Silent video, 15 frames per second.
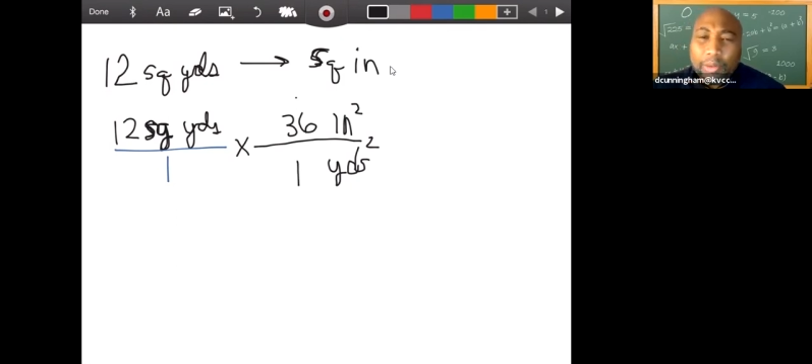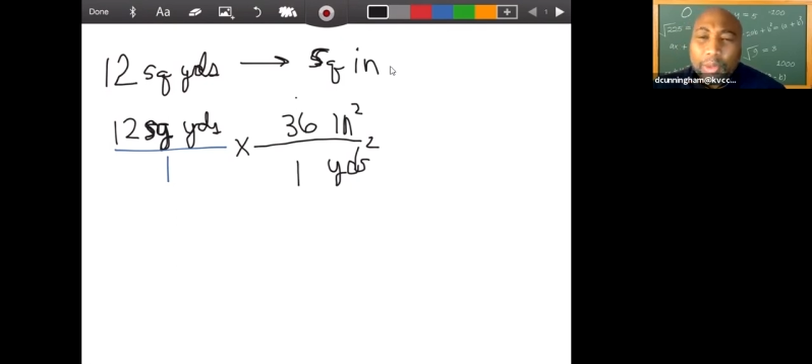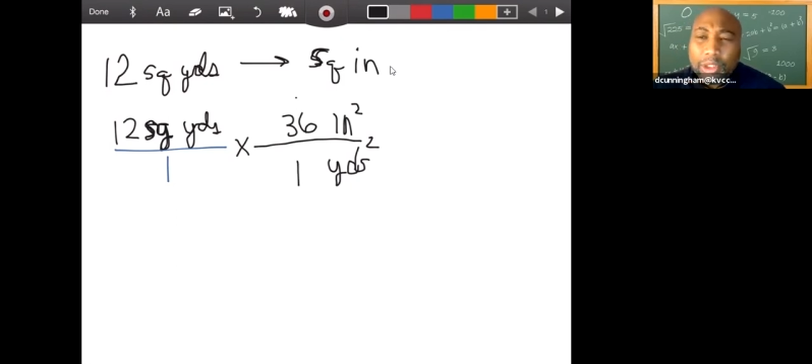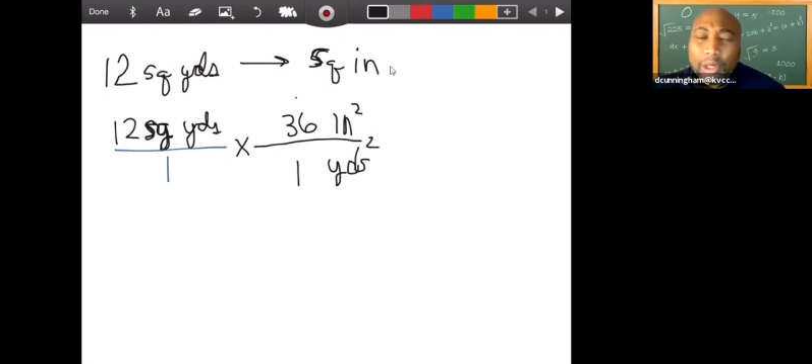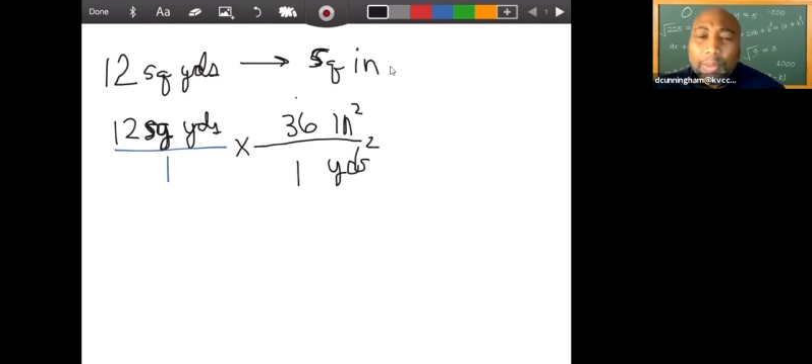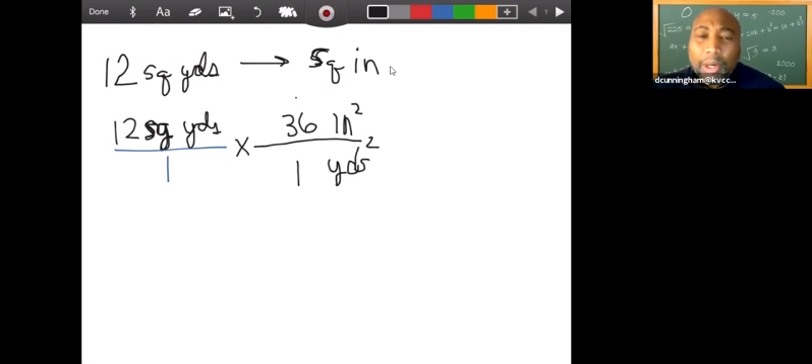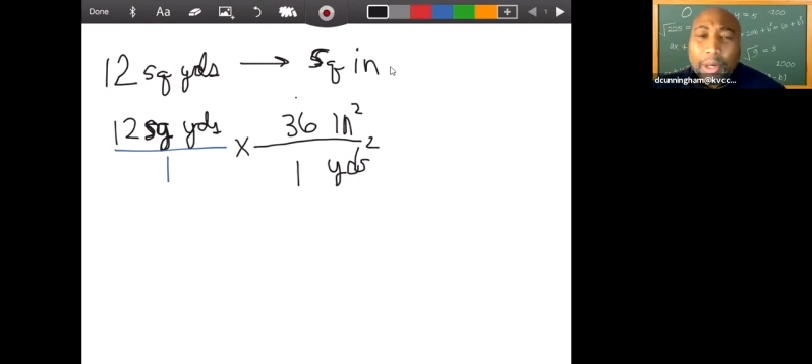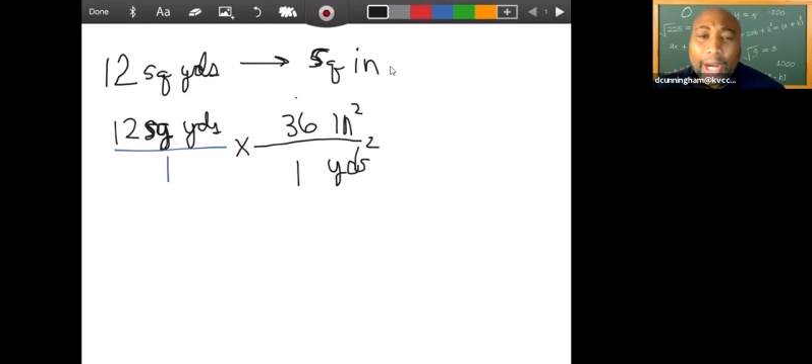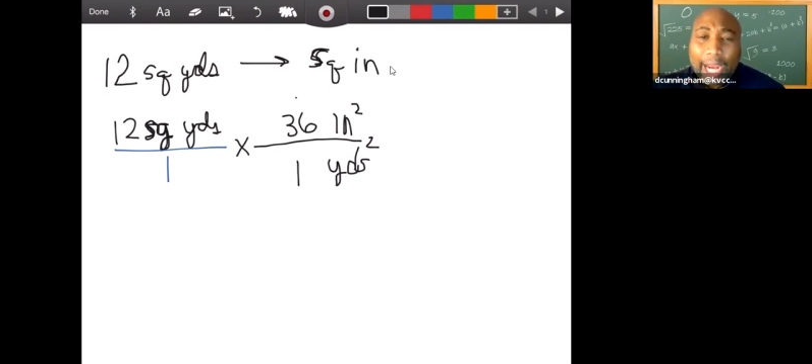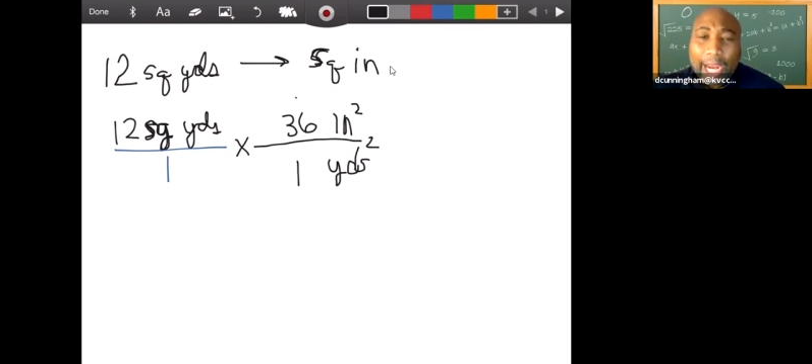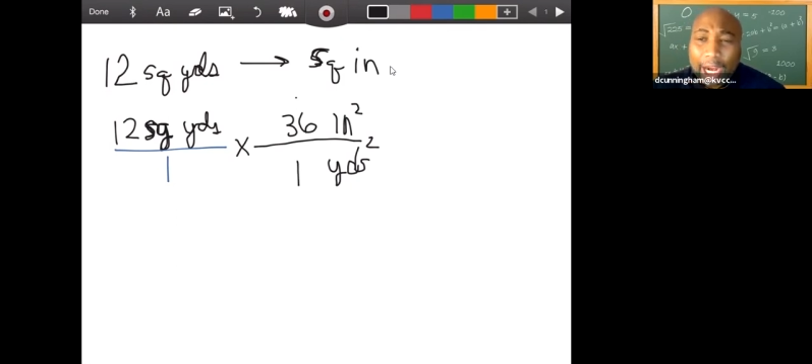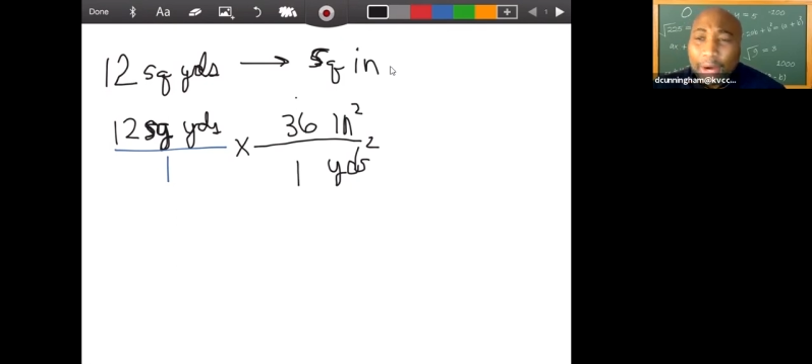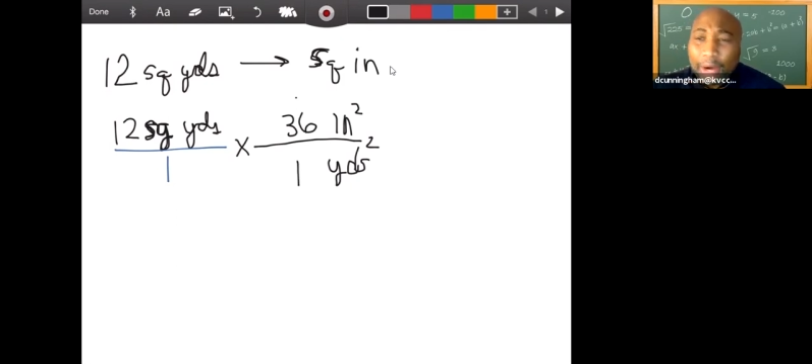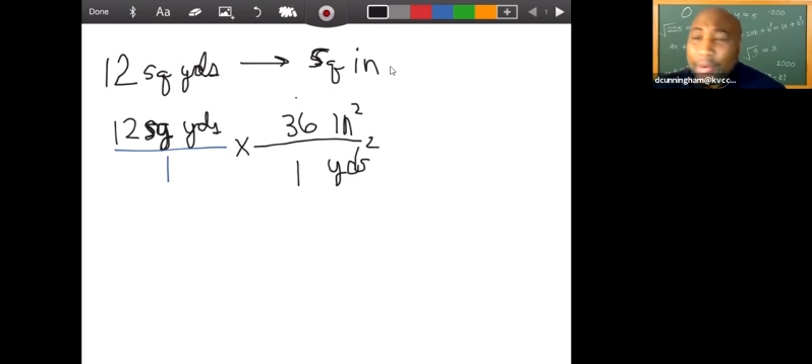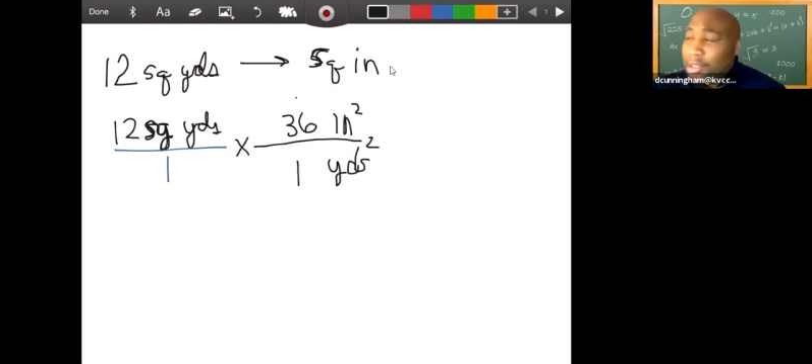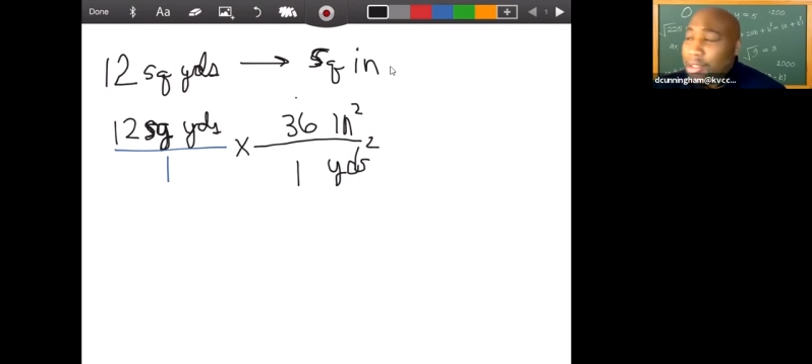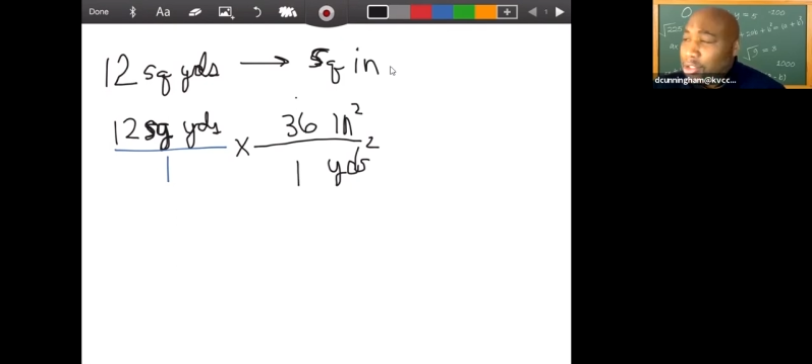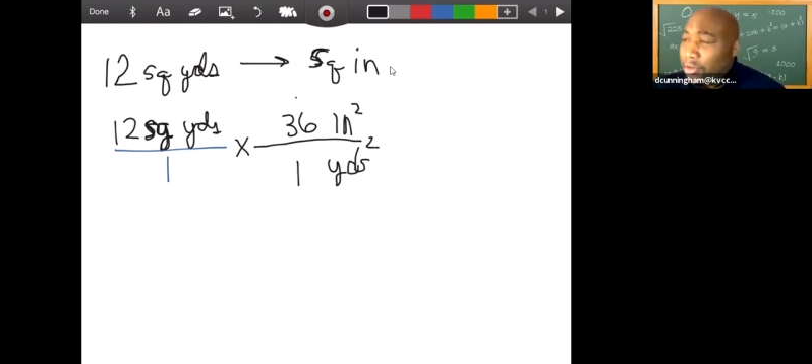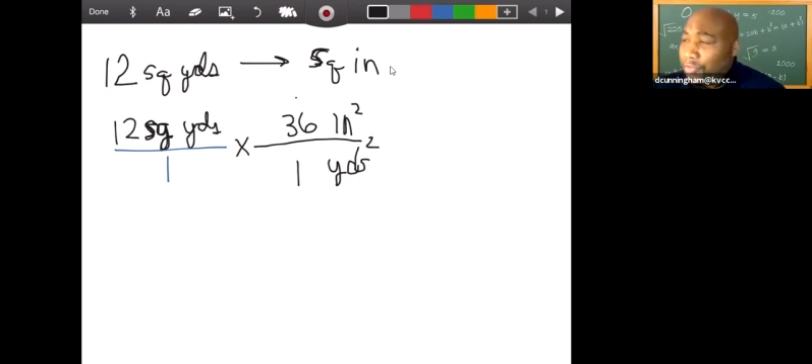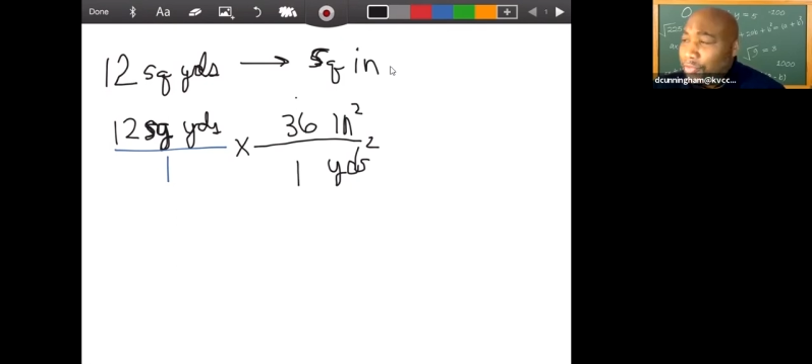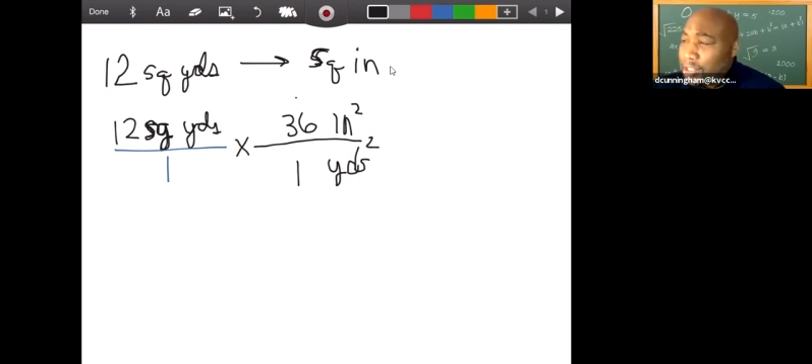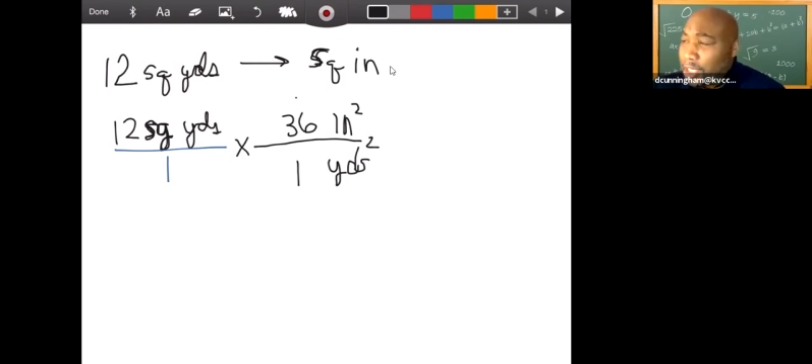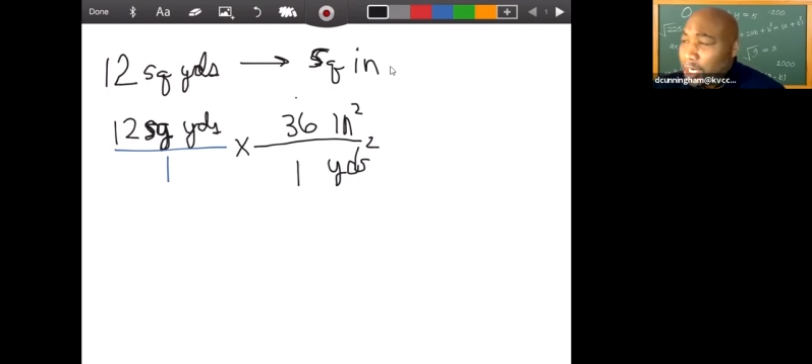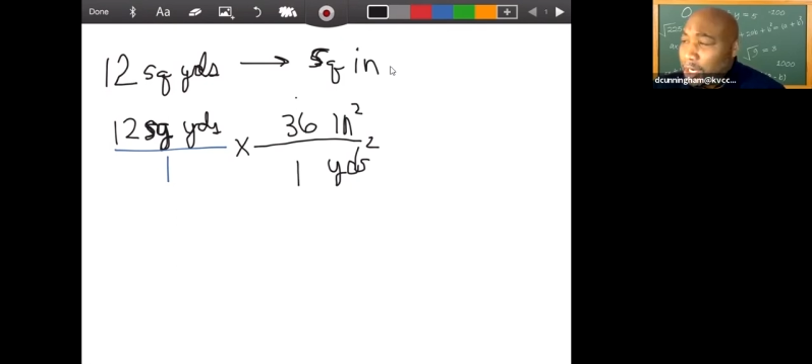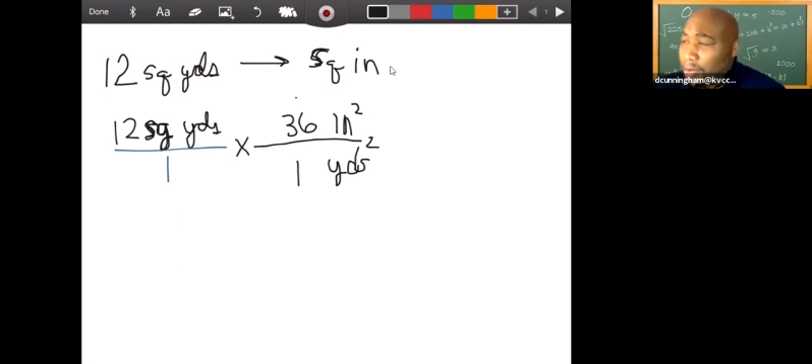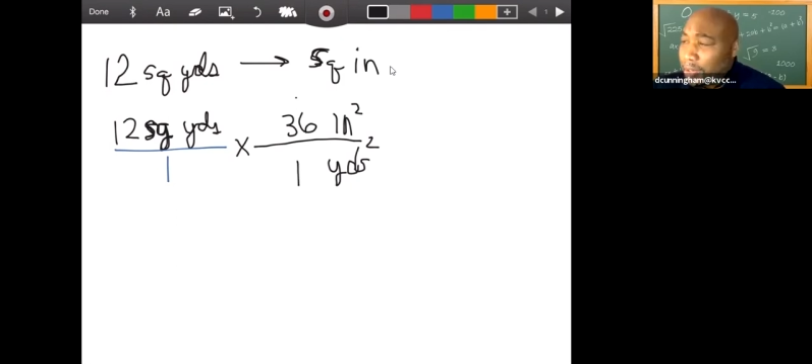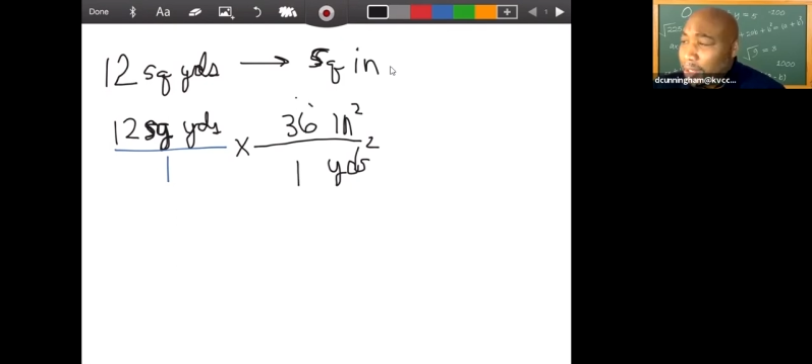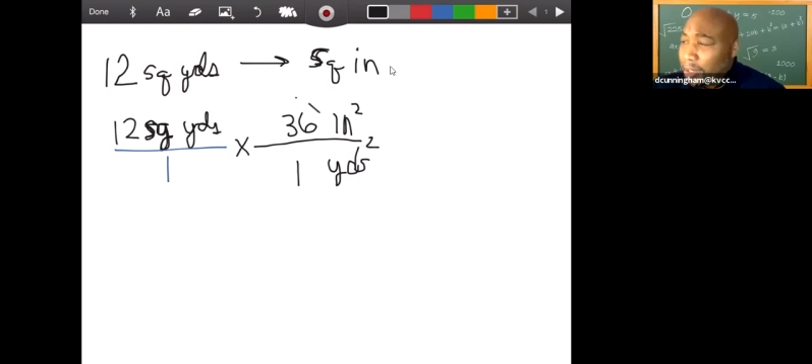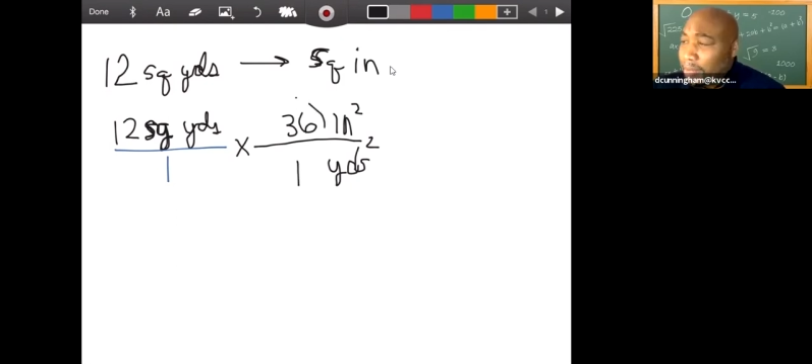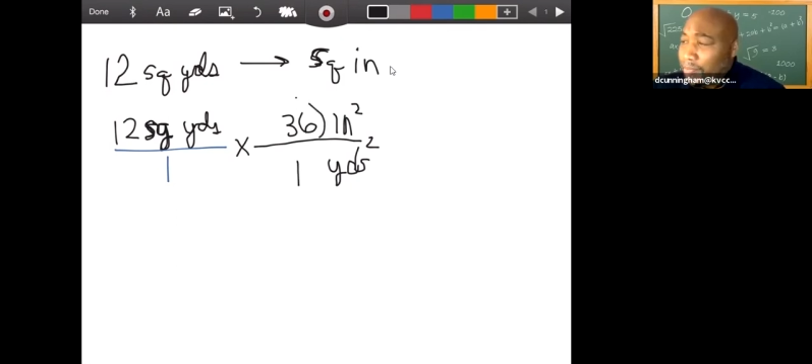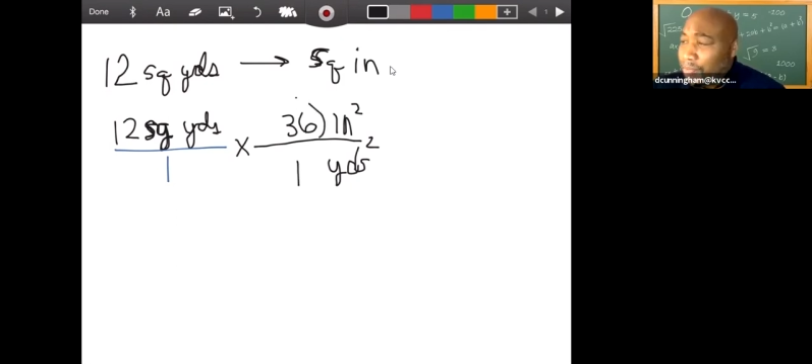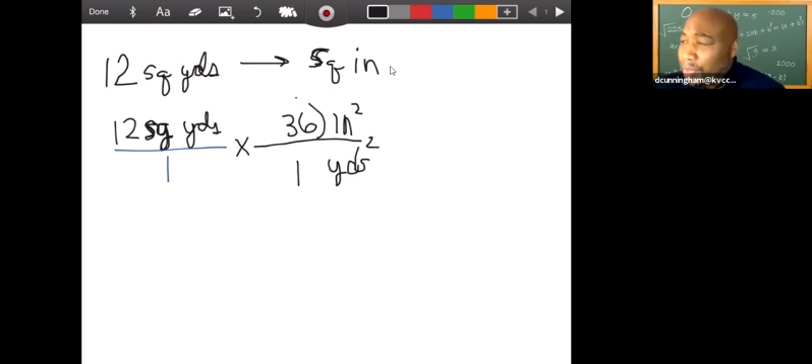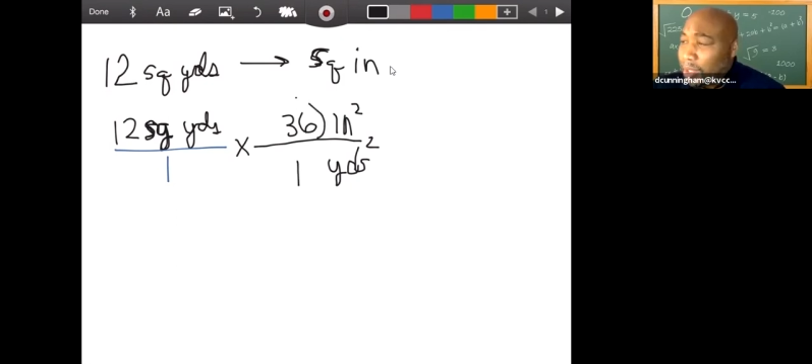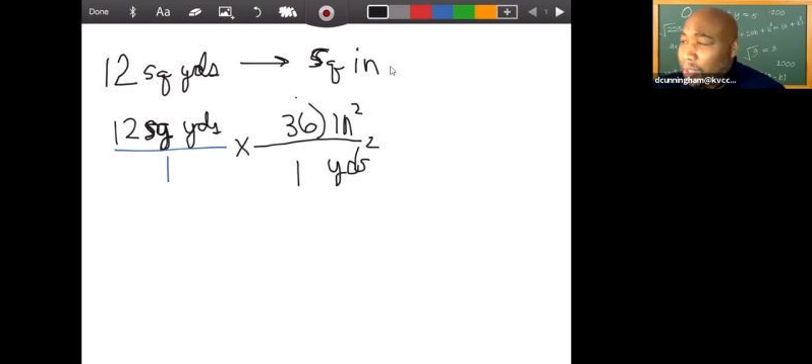we're talking about area, surface area,